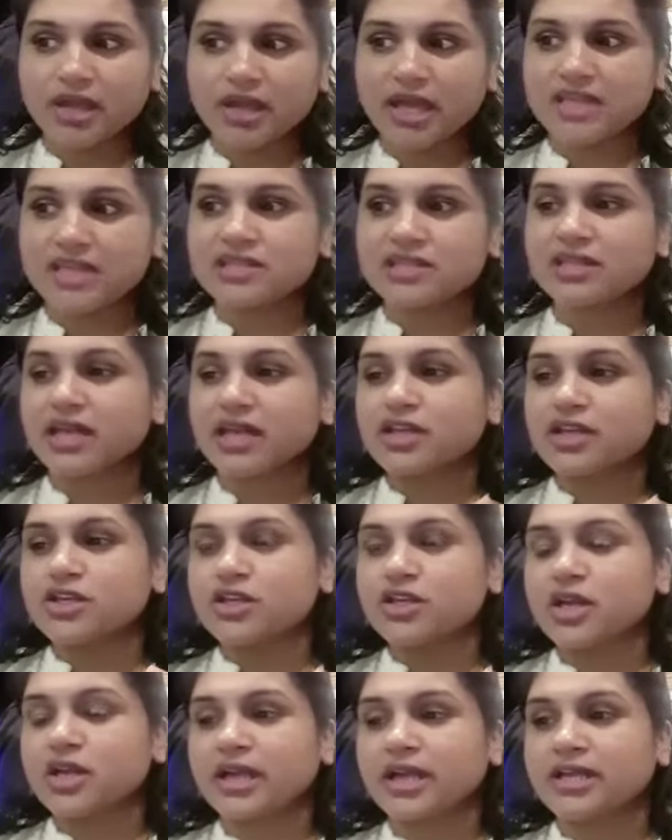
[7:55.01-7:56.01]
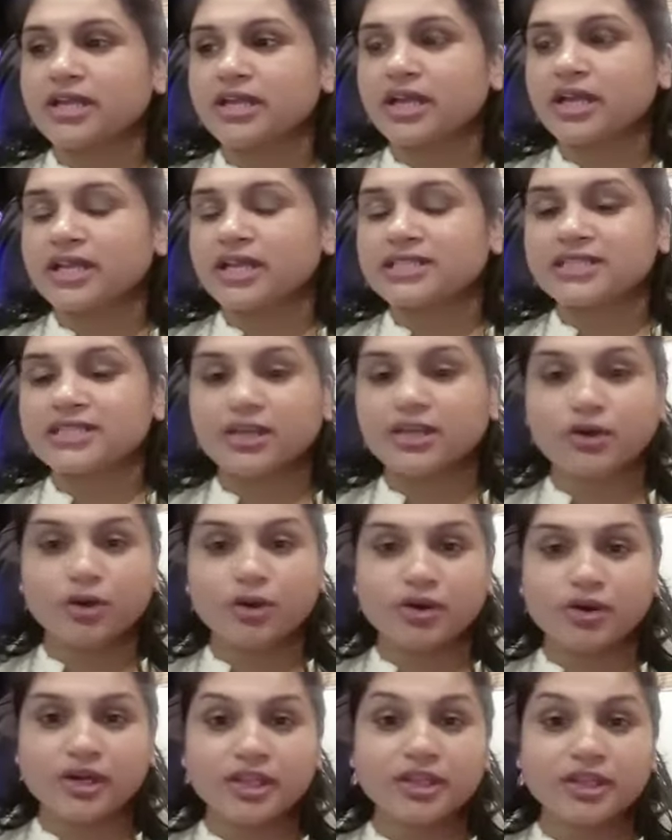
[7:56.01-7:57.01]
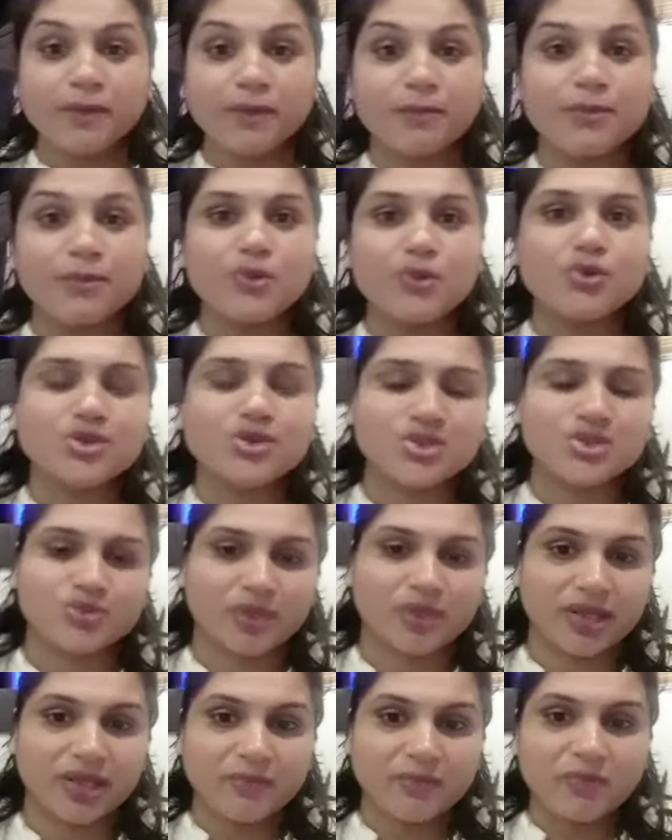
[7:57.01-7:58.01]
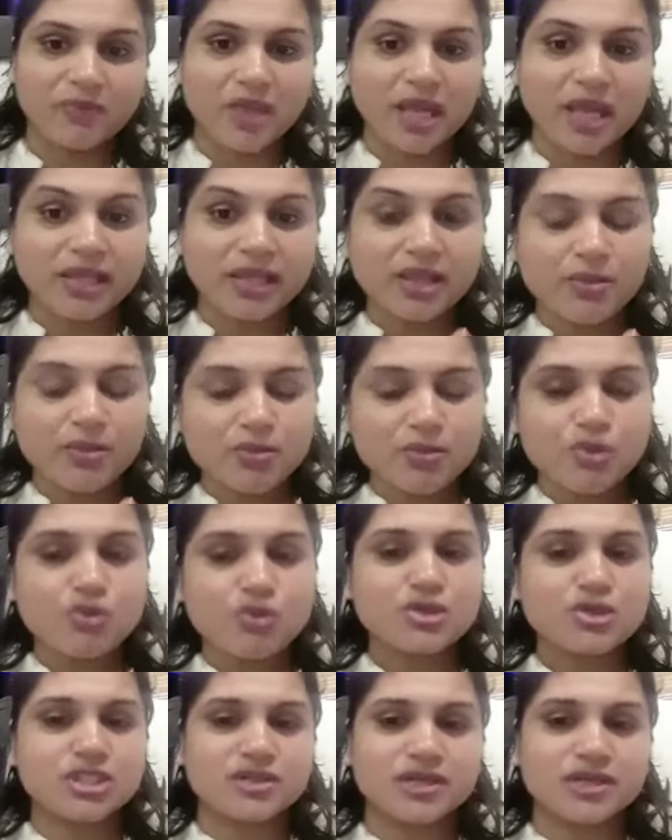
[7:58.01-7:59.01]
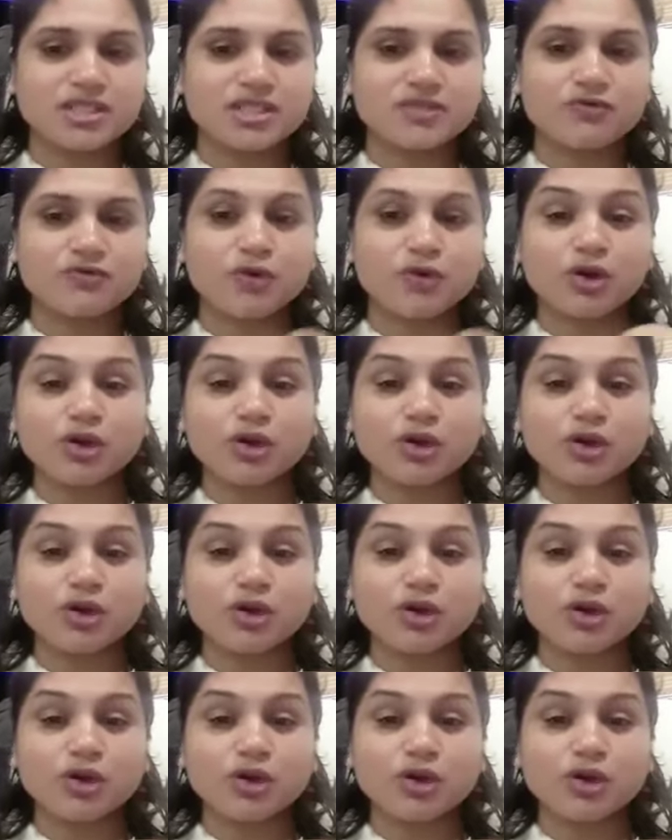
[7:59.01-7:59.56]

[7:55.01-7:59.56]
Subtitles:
as I said already, the mood swing. In the mood swings, what